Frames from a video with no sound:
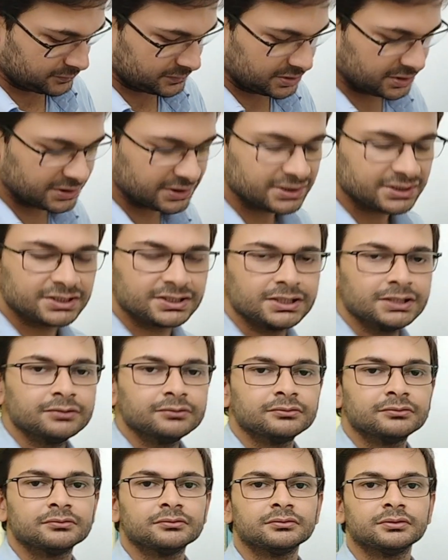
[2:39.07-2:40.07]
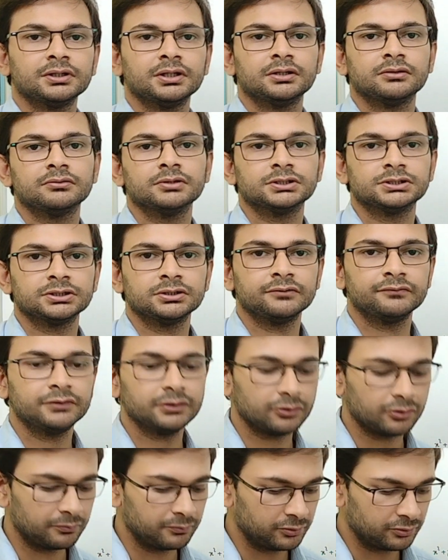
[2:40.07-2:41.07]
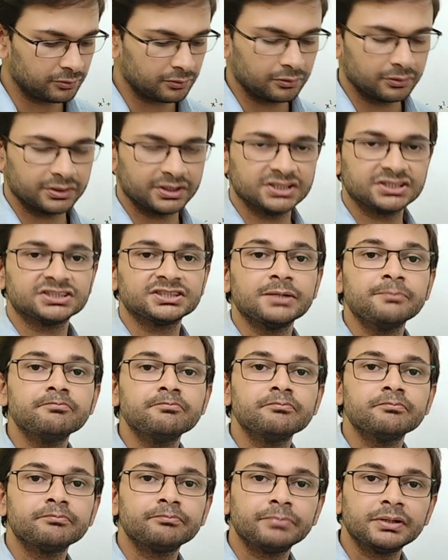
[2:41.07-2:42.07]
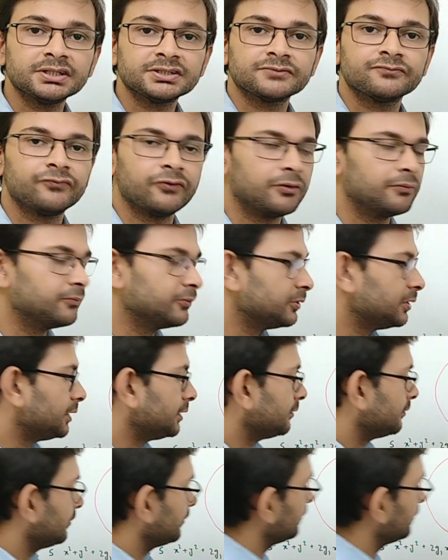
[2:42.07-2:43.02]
This is the equation of the common chord, the simplest formula